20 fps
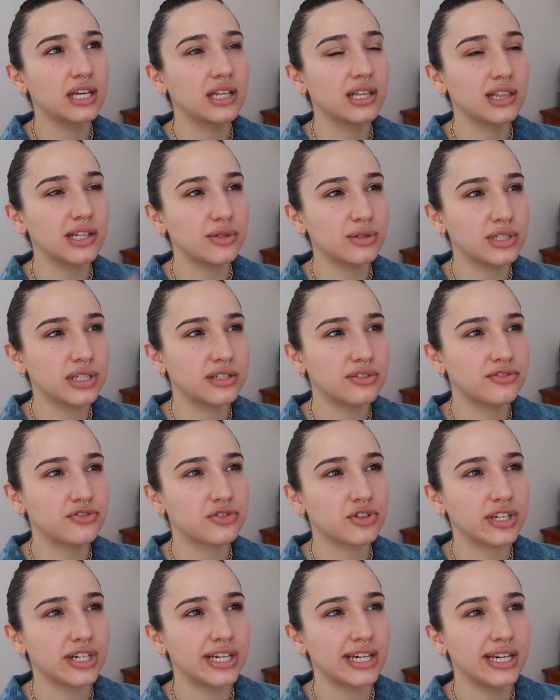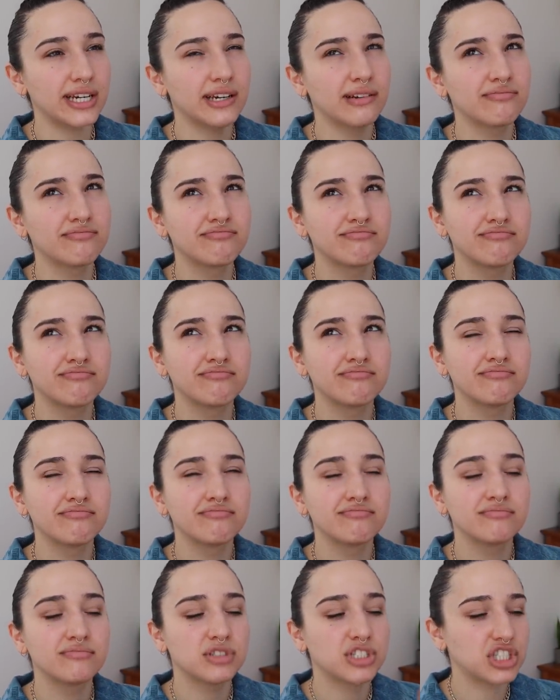gluten-free,
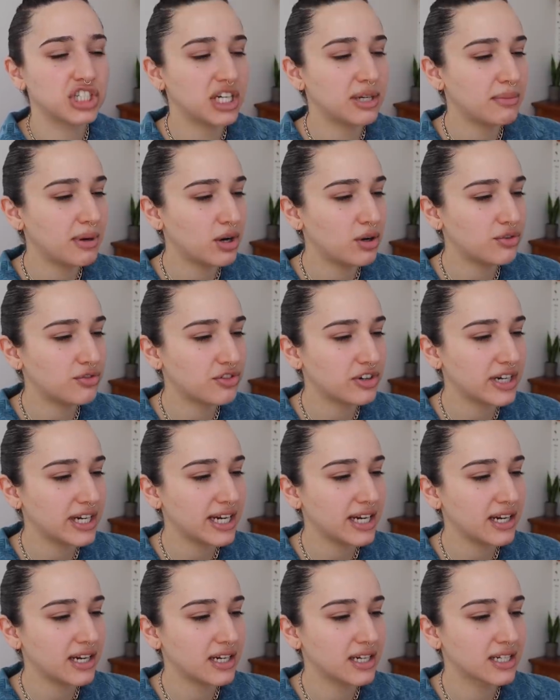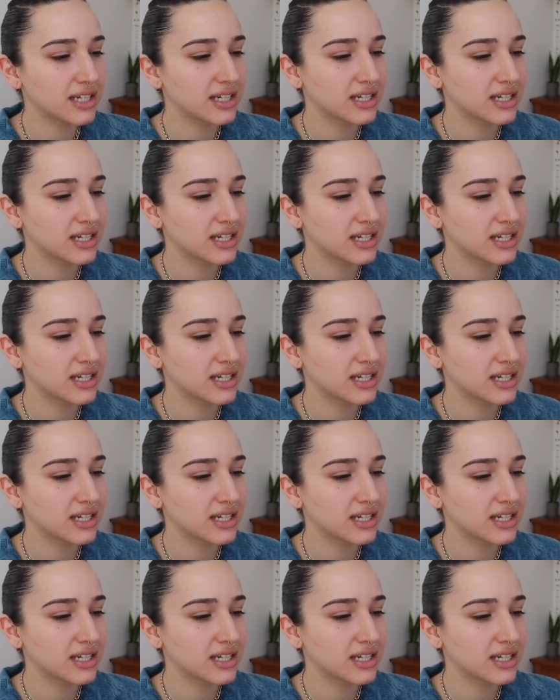GMO-free?